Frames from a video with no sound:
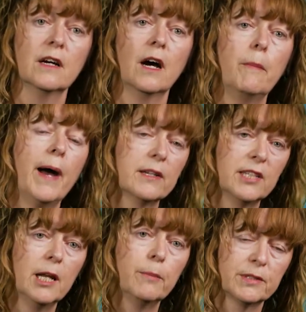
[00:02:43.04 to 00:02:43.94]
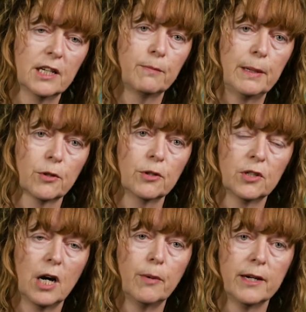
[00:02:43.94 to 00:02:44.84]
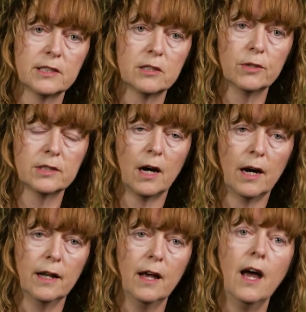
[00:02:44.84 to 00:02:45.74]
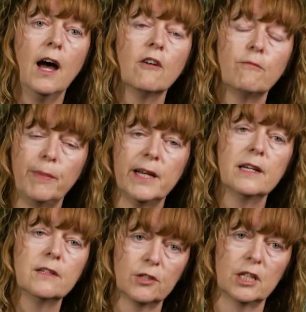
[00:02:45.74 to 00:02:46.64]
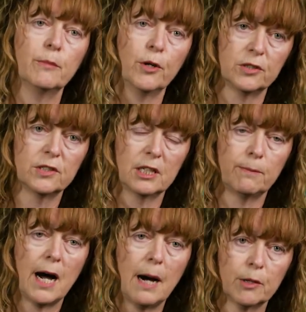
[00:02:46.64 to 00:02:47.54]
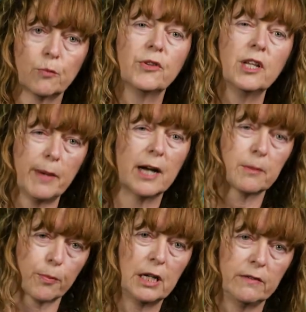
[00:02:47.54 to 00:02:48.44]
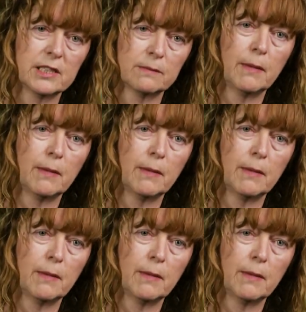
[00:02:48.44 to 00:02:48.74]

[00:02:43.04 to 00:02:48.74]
about 10% of people who die by suicide have been to the emergency department within about the previous